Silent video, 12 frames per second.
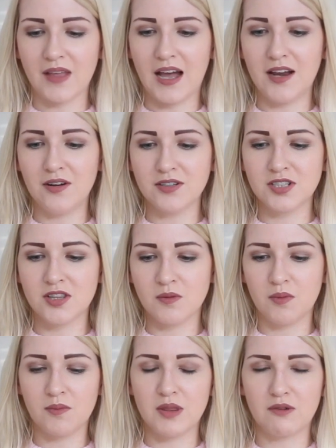I looked at the
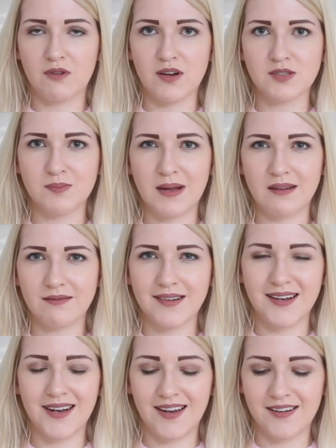one with the rose
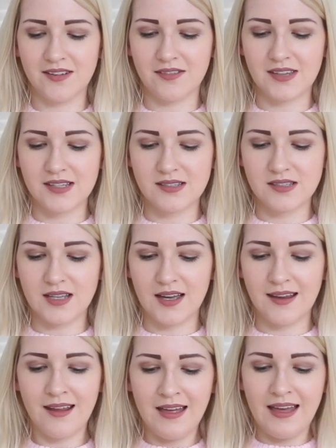ballerine lining on the
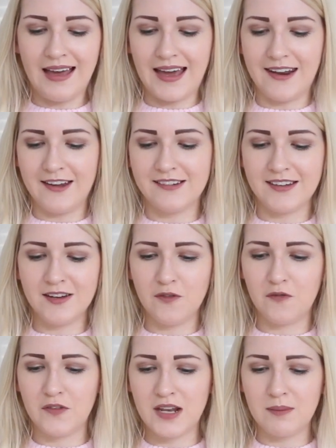inside, and it did
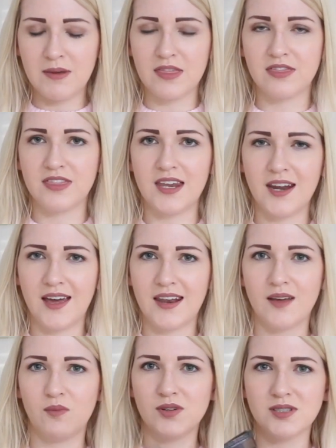feel a bit thinner, and
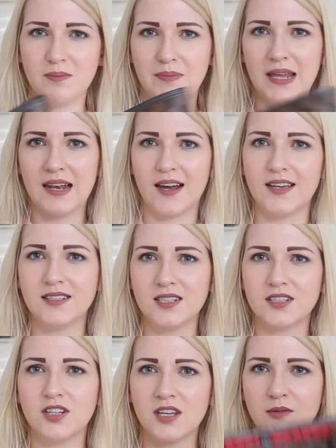it was a bit lighter.
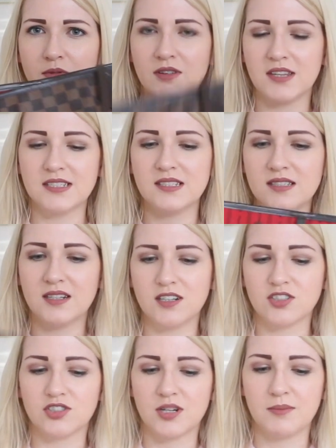Don't get me wrong, this is an
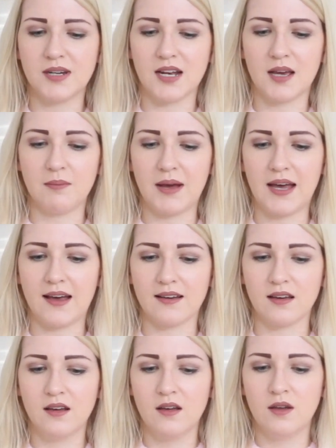extremely light bag,
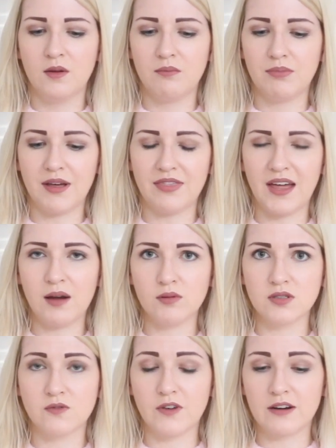but that
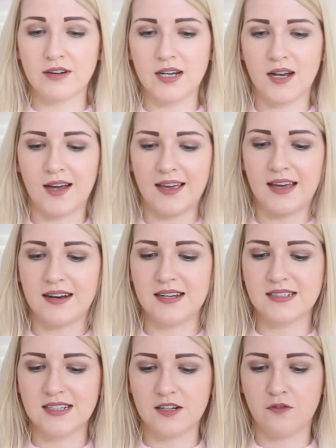was very light, and
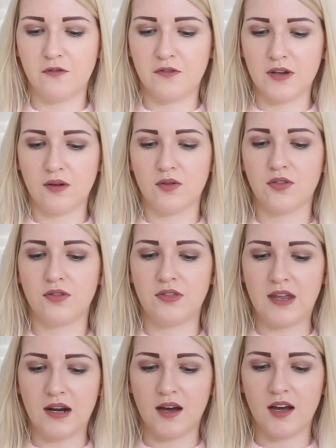it did feel
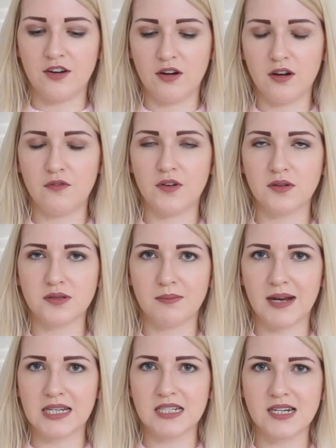thinner. I don't know if I was
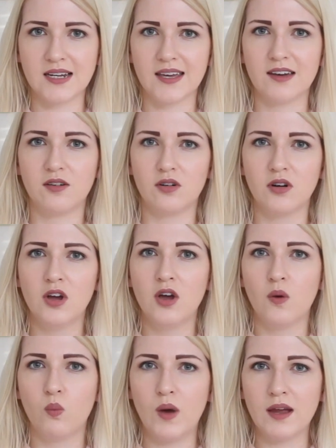imagining it, or
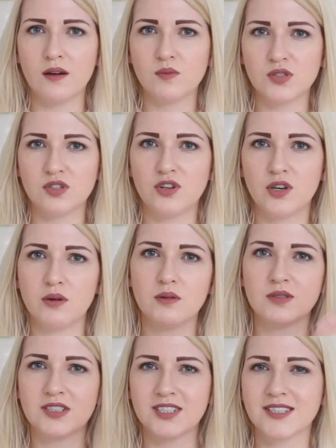where it was new, it
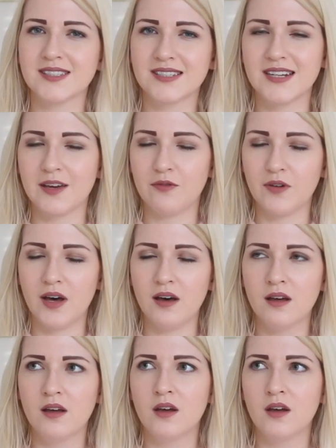was just stiffer,